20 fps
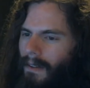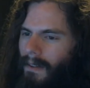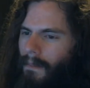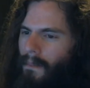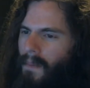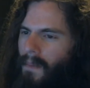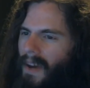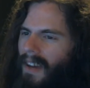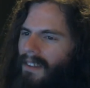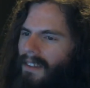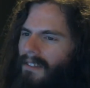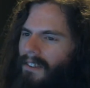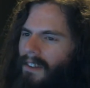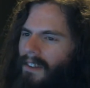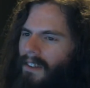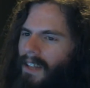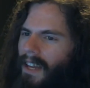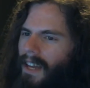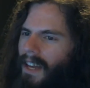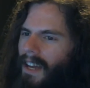
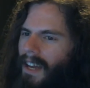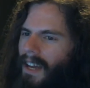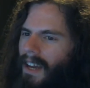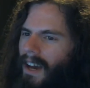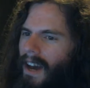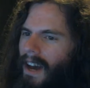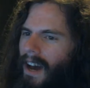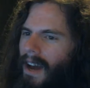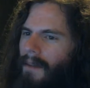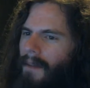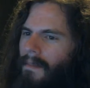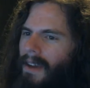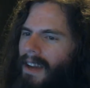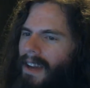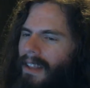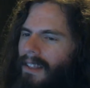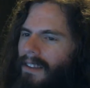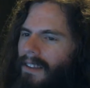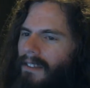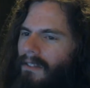basically I
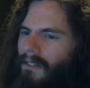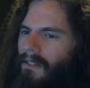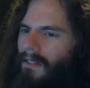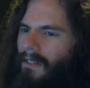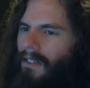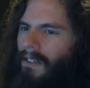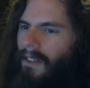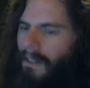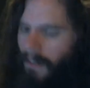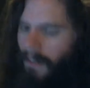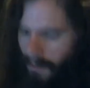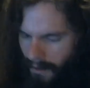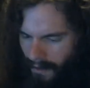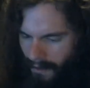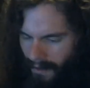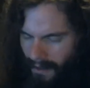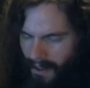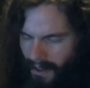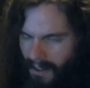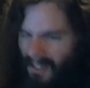made this this
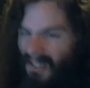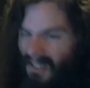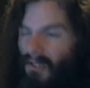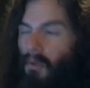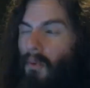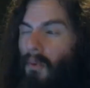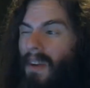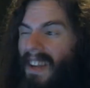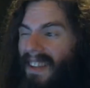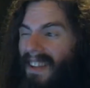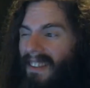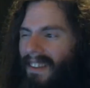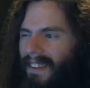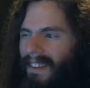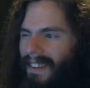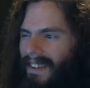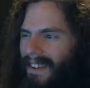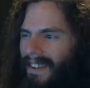this tweet,